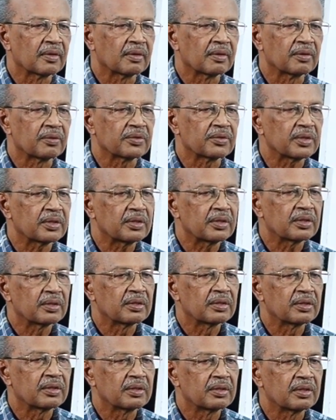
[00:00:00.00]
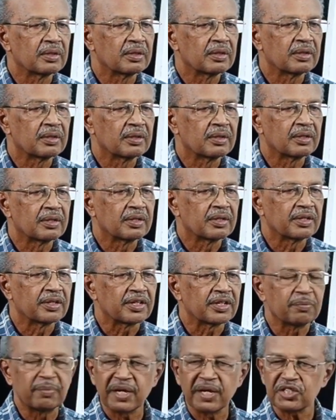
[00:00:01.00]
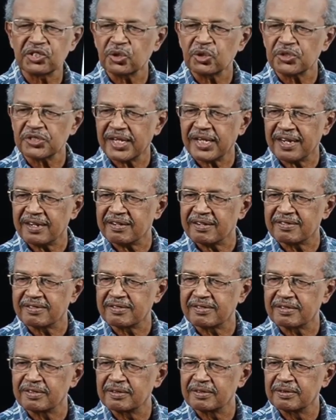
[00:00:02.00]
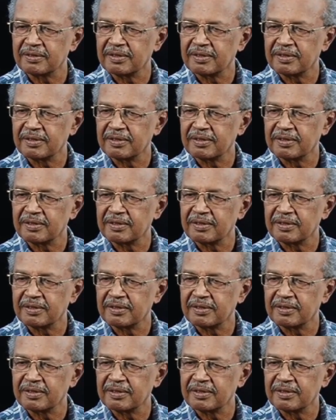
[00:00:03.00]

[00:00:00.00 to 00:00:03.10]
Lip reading: See, it makes no sense.